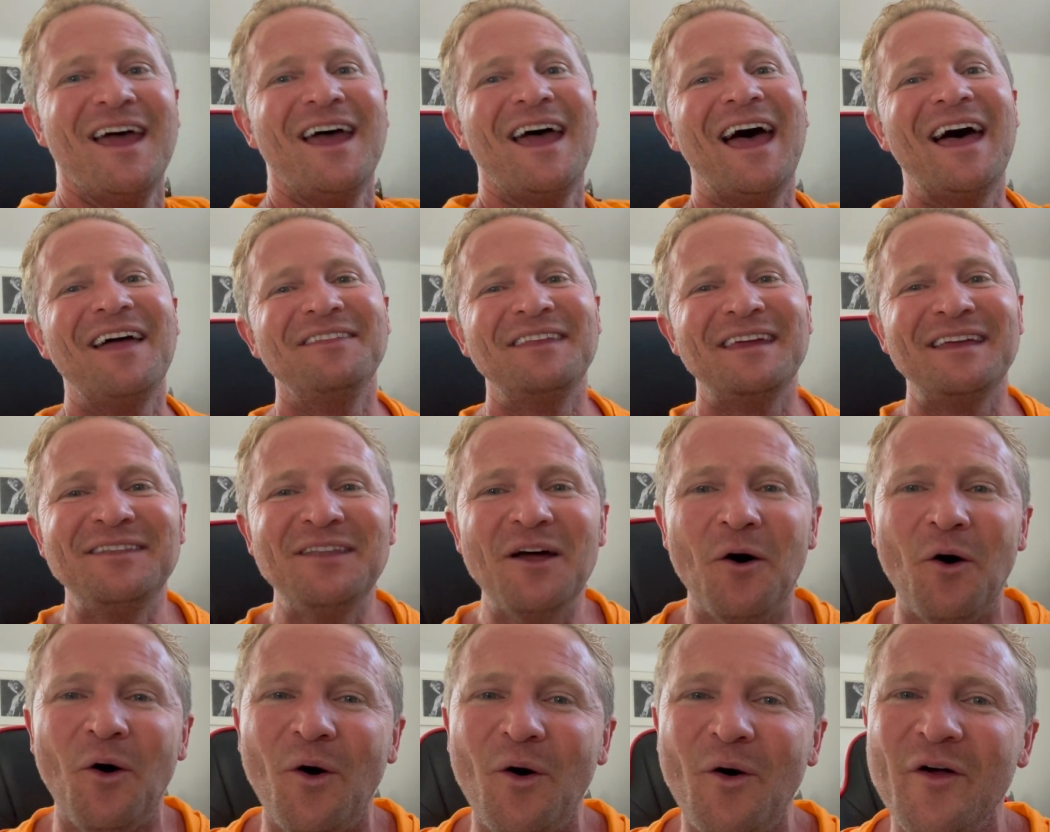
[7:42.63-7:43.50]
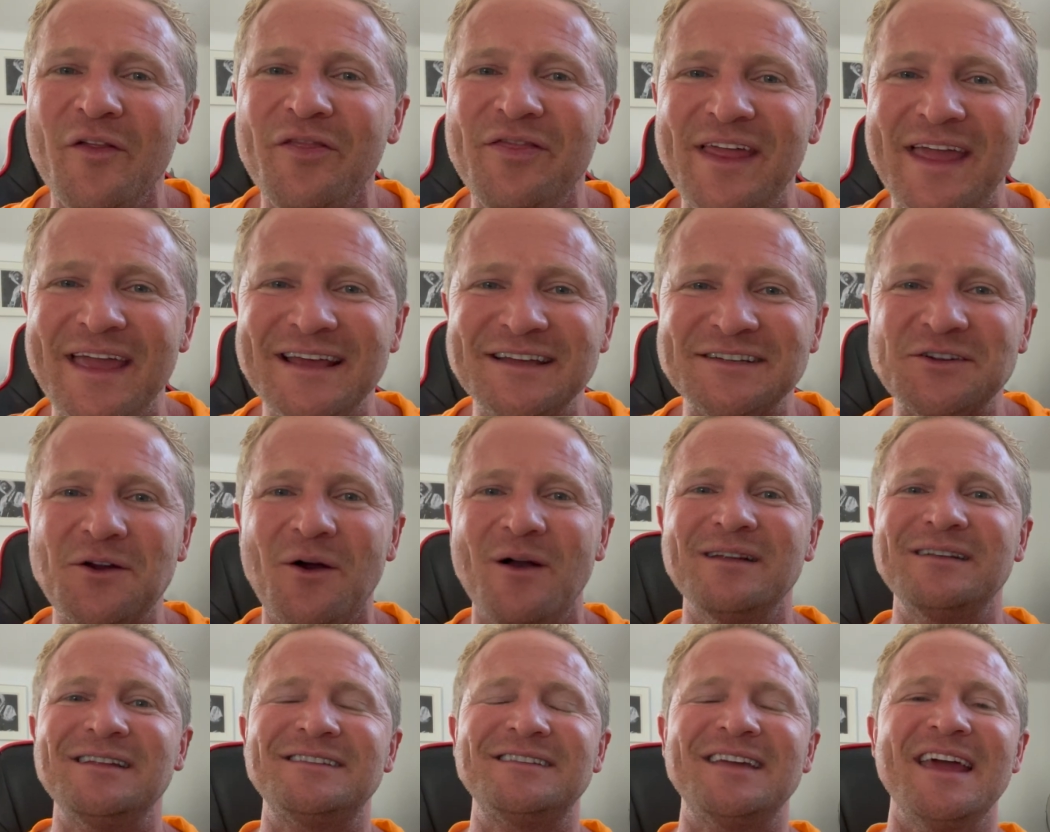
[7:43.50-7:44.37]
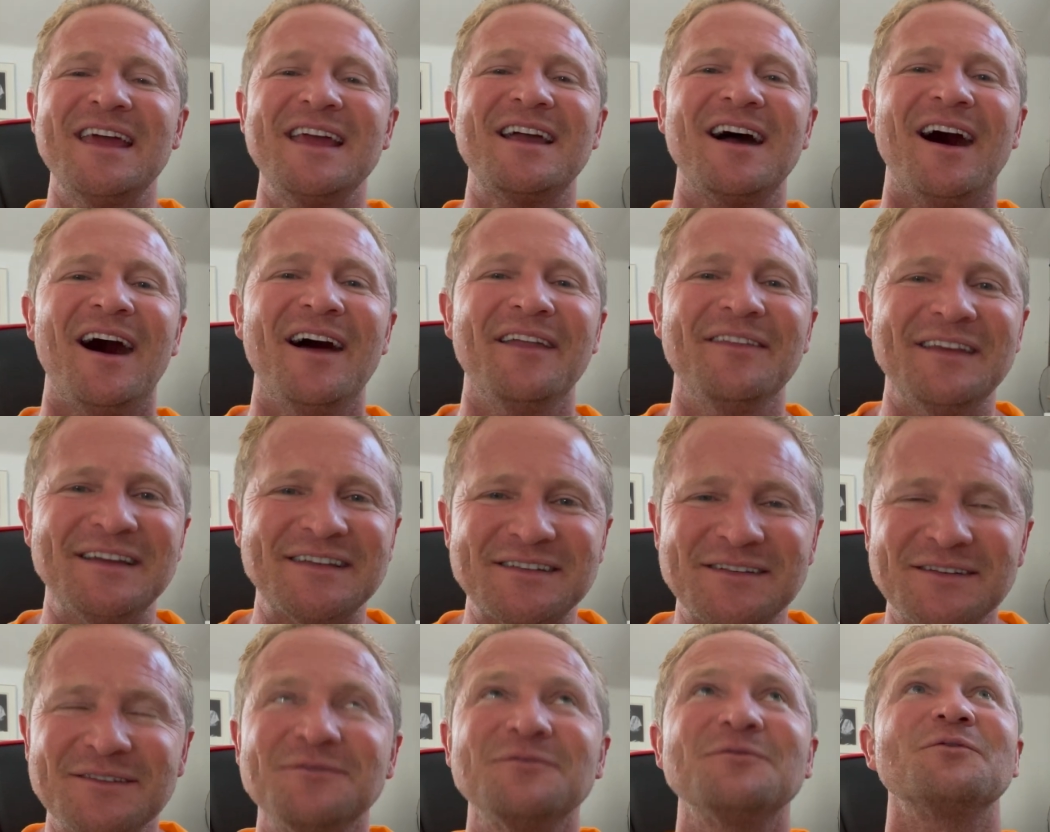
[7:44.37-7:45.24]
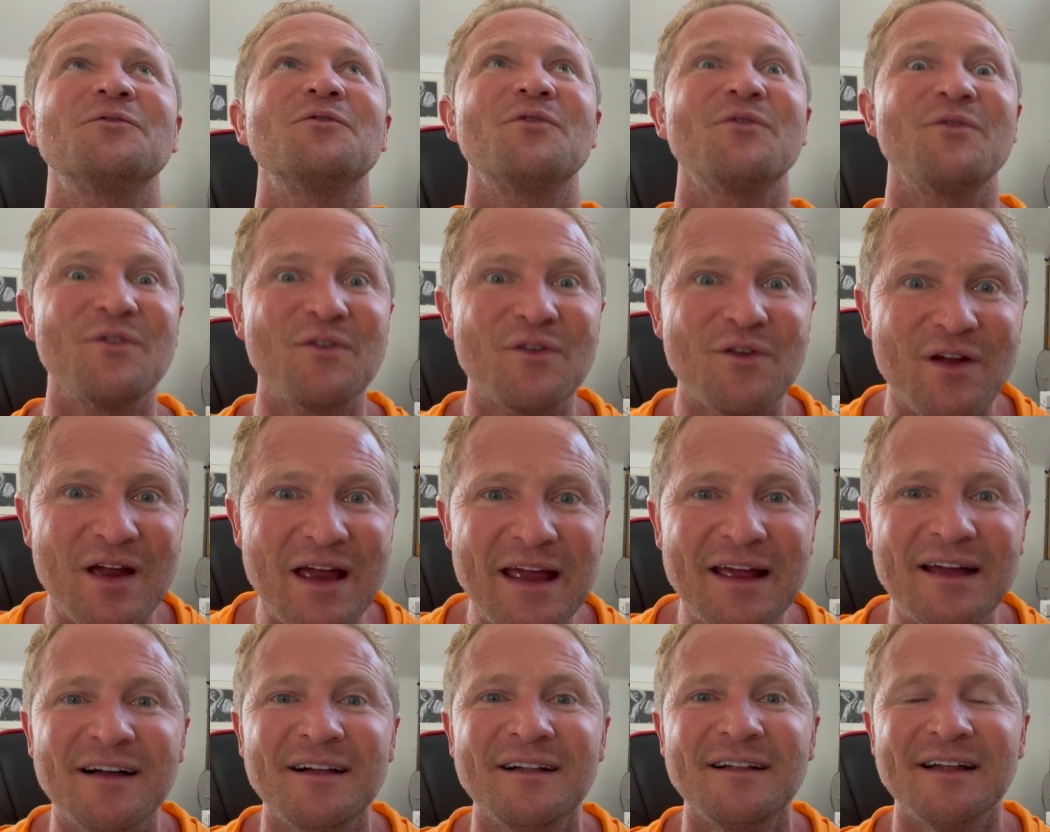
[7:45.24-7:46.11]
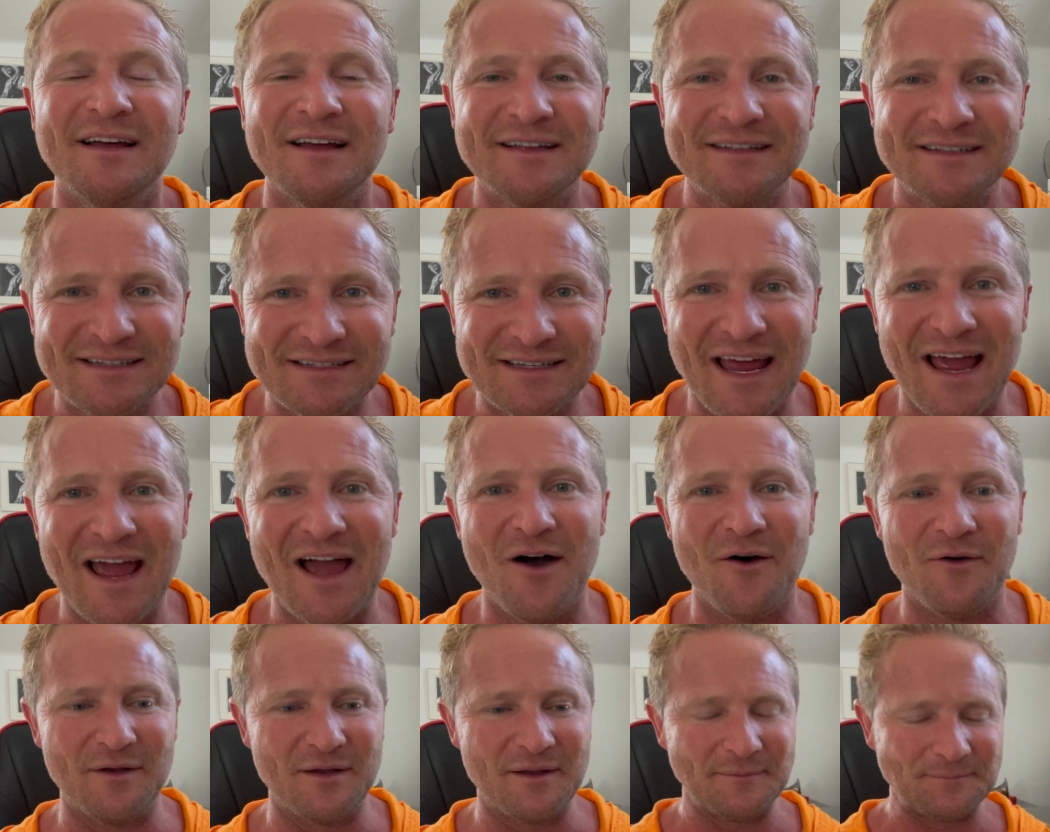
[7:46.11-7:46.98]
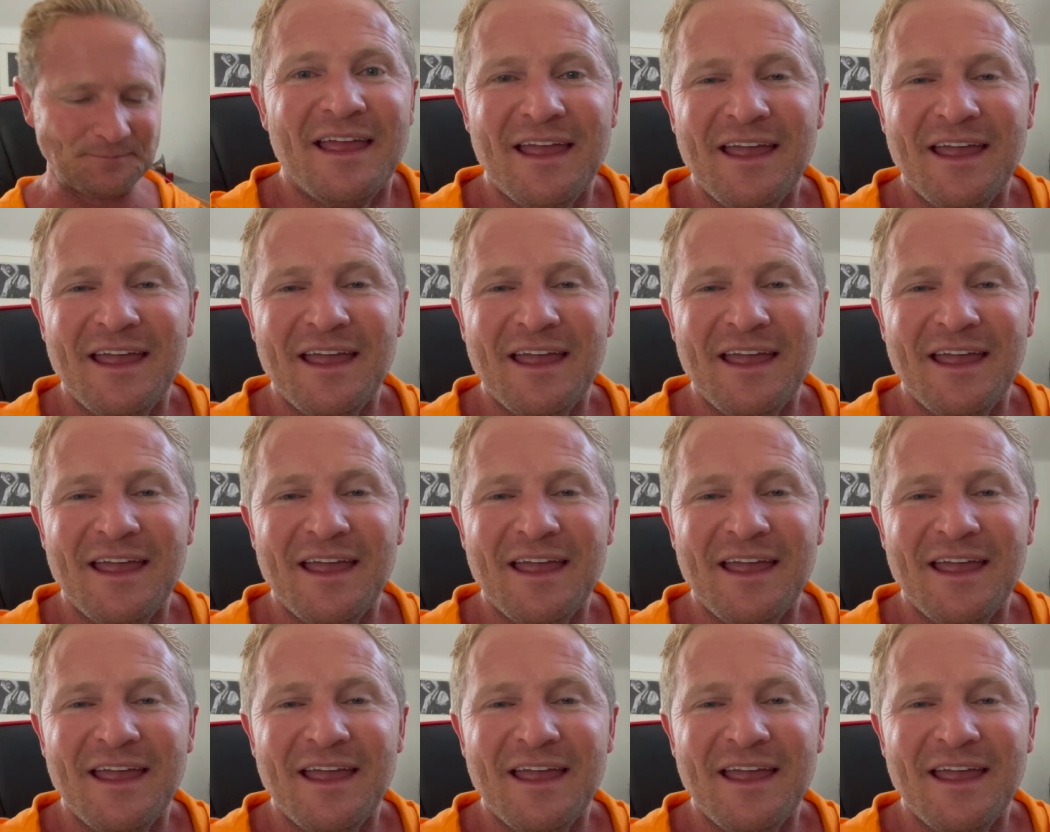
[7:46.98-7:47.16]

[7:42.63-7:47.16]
and then the whole thing is going to take on this real sound.